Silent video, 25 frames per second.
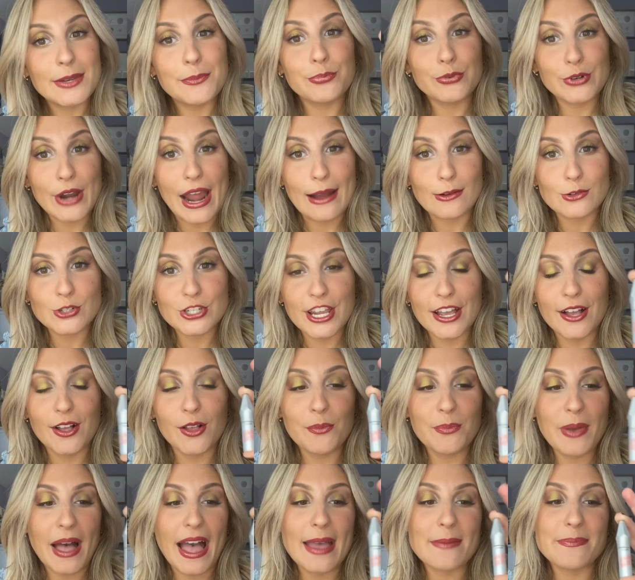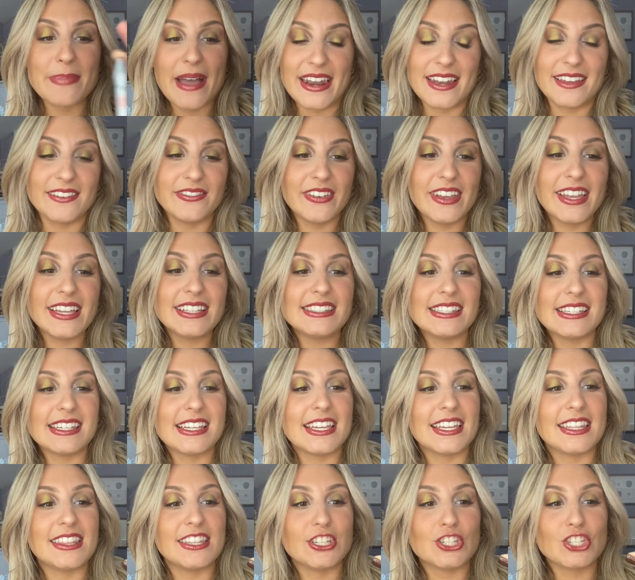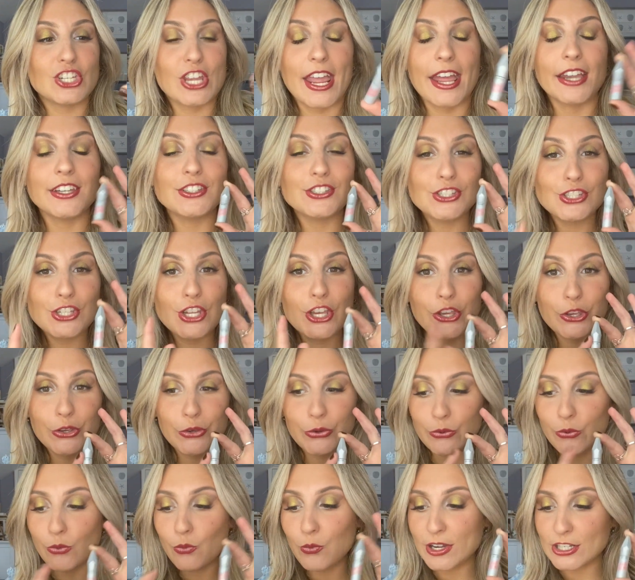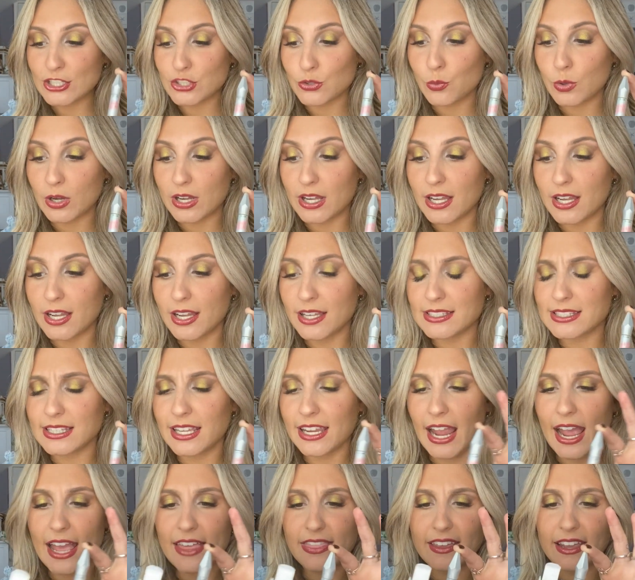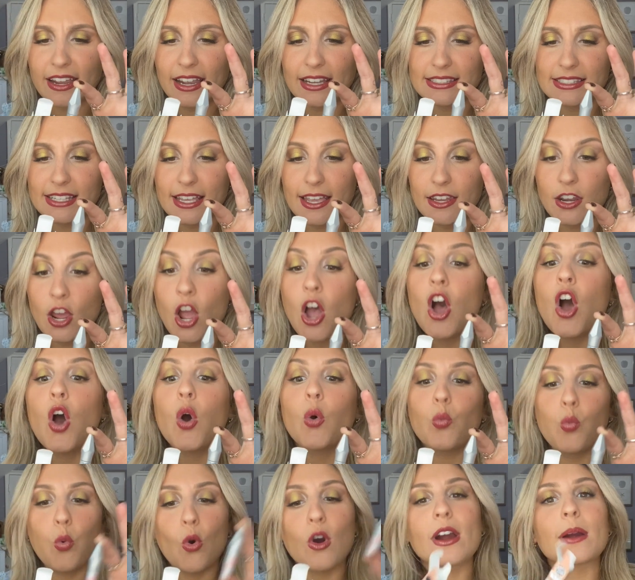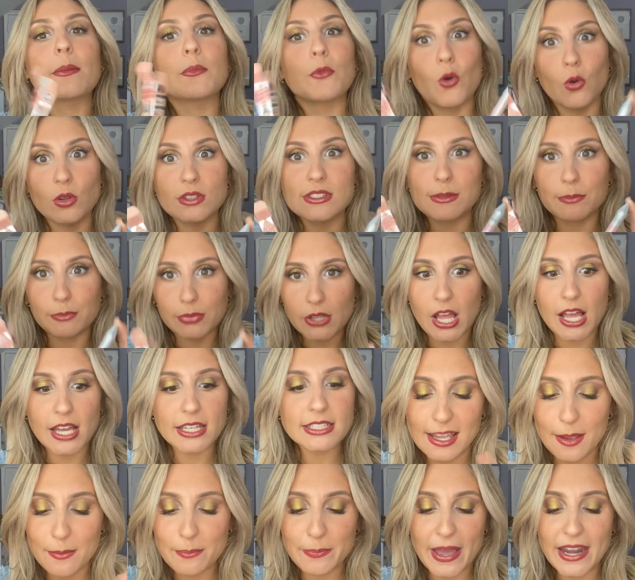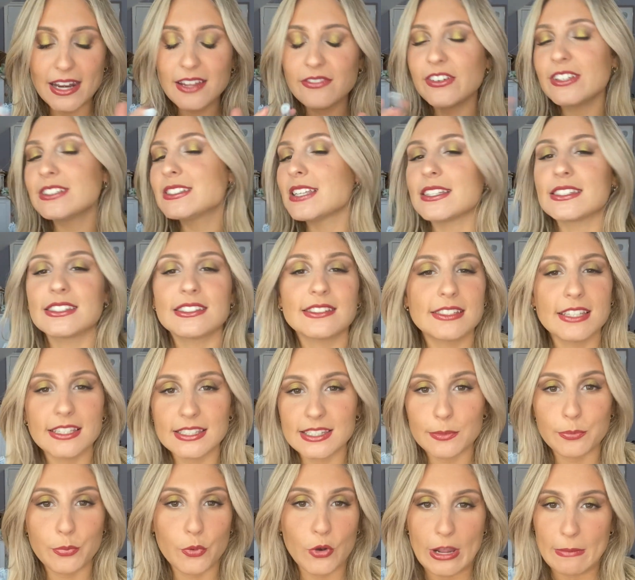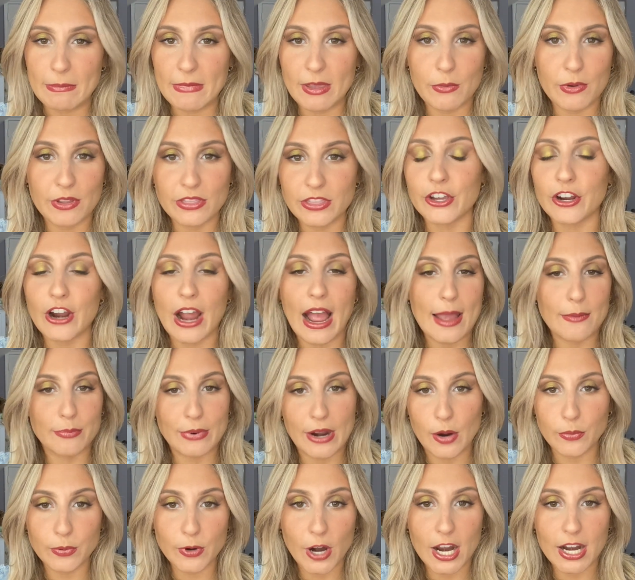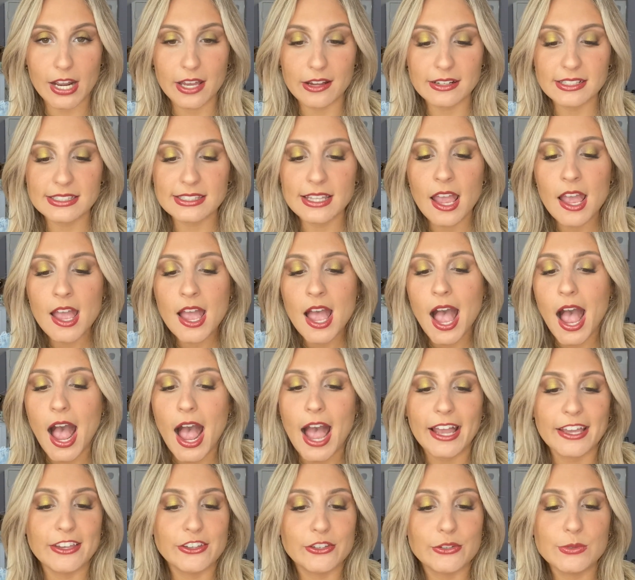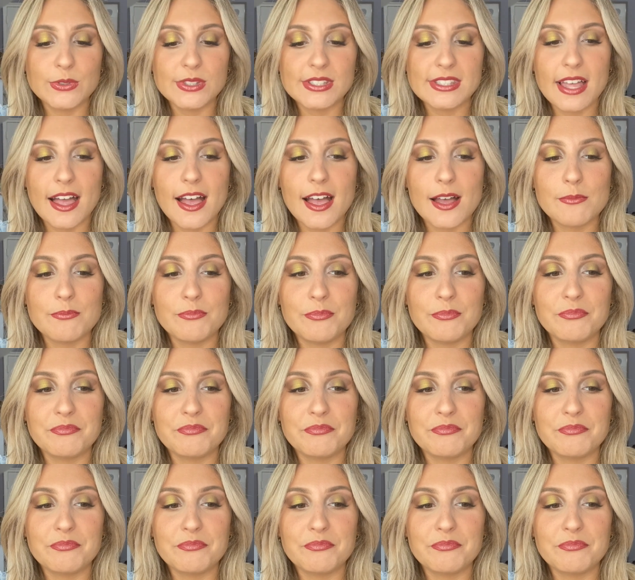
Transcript: Brow Gel by Benefit in the shade 2, which was like, I think I said warm golden blonde. Benefit doesn't disappoint me with their eyebrow products. I use them